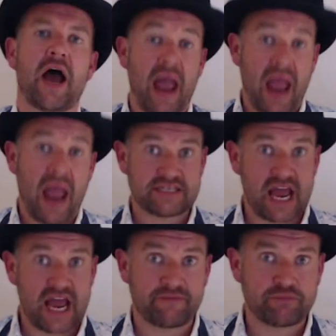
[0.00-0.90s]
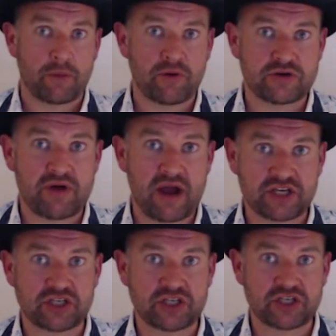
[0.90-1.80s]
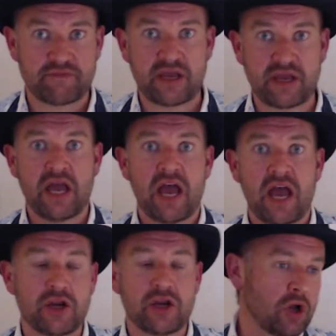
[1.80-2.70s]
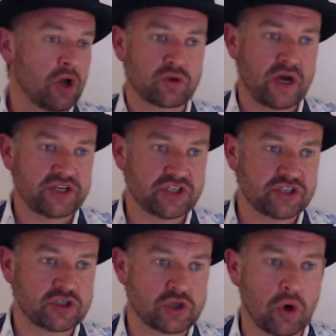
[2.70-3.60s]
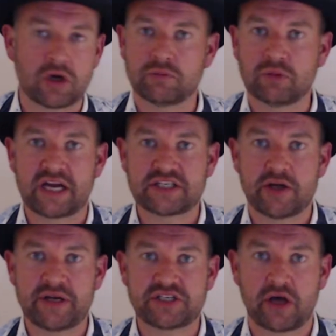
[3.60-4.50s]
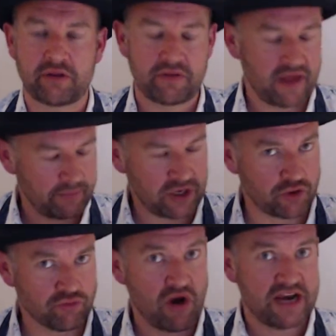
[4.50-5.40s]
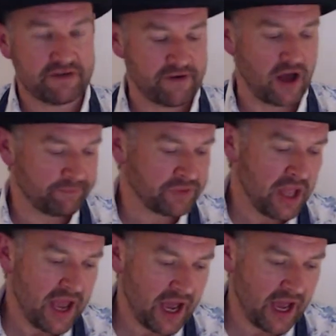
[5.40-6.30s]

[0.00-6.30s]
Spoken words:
and have proper interaction, have me, and you can ask questions and talk, and we'll get to know each other, and that'll be great fun.